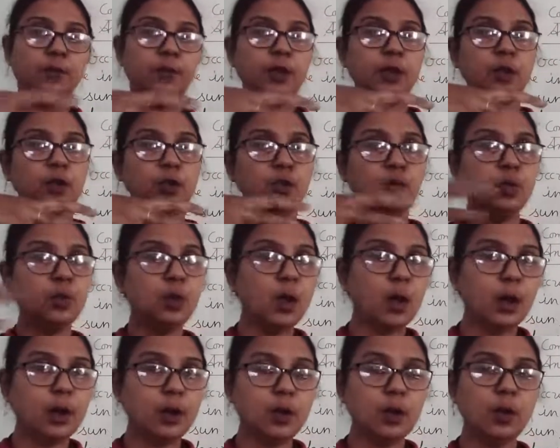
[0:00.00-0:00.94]
we do
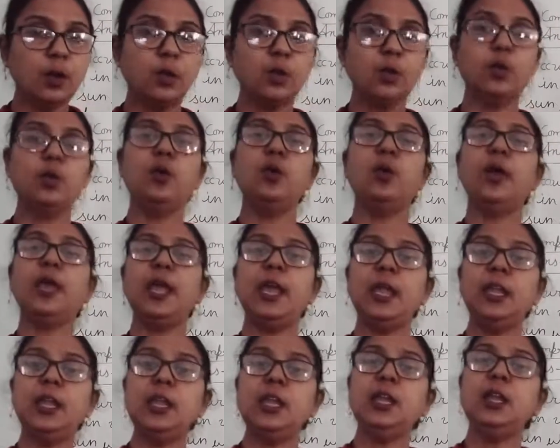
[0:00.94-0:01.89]
not know
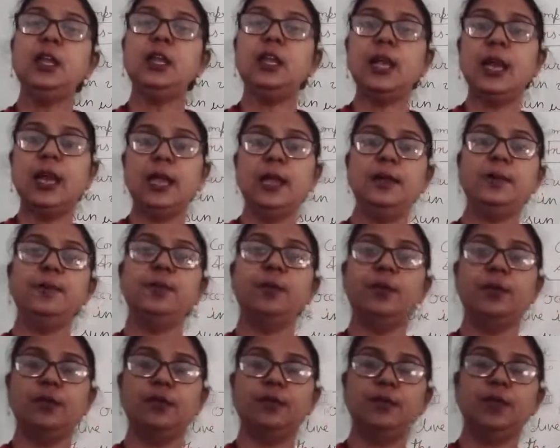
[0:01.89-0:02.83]
any type
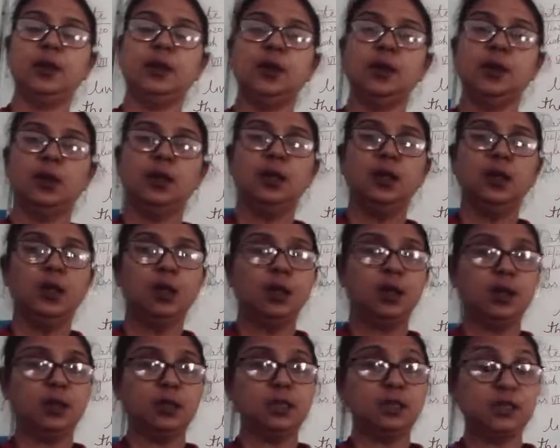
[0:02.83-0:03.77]
of the
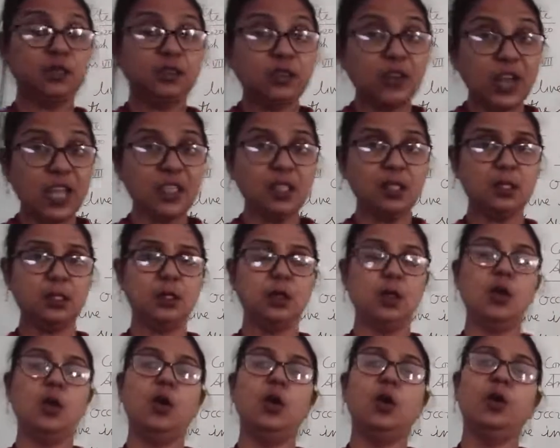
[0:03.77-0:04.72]
uh, strength
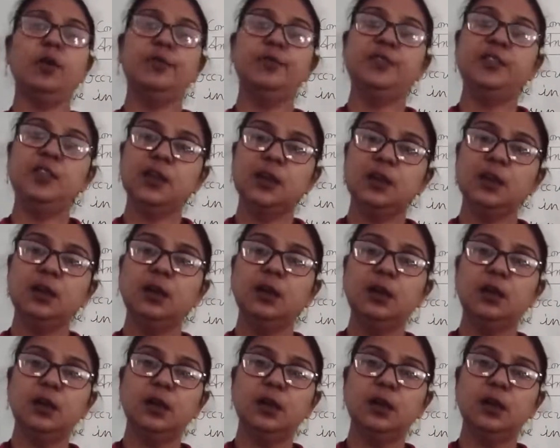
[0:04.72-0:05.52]
of the